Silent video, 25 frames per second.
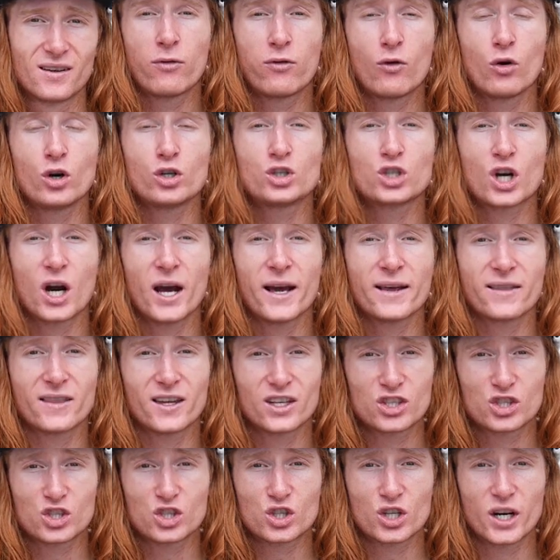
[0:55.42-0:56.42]
Before trying
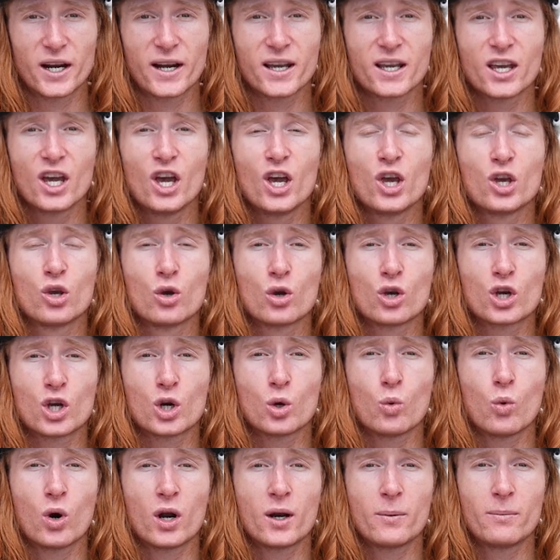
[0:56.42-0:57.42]
this trick, you're going
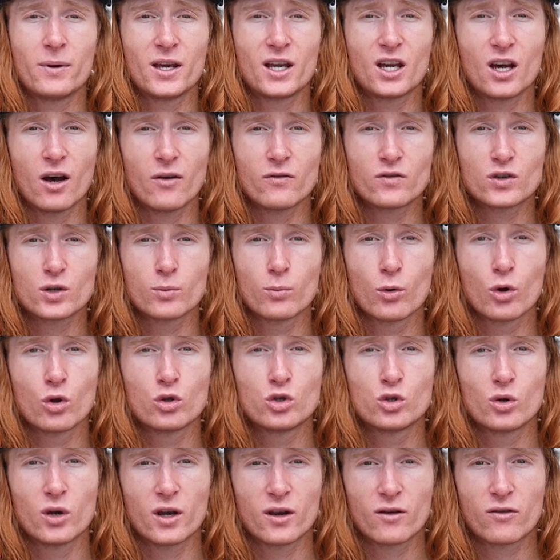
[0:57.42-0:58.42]
to want to be comfortable
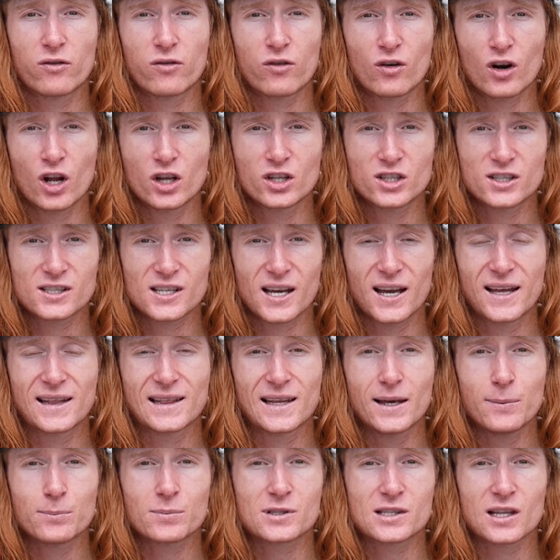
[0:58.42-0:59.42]
doing front side
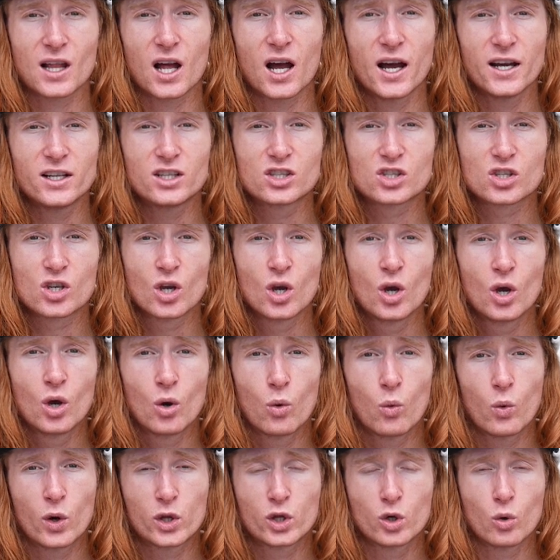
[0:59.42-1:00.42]
lip slides
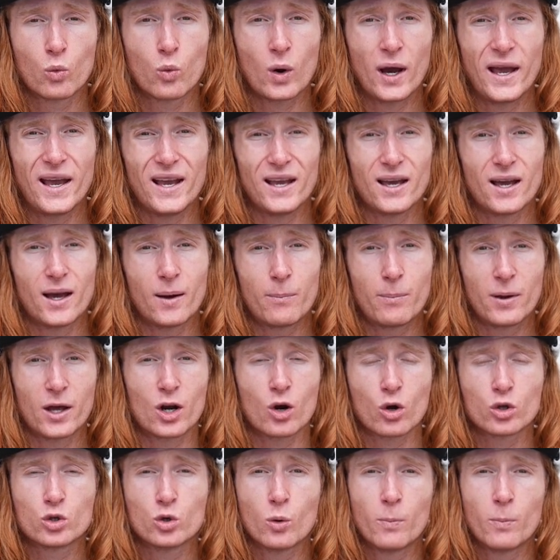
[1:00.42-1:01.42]
with your weight a bit on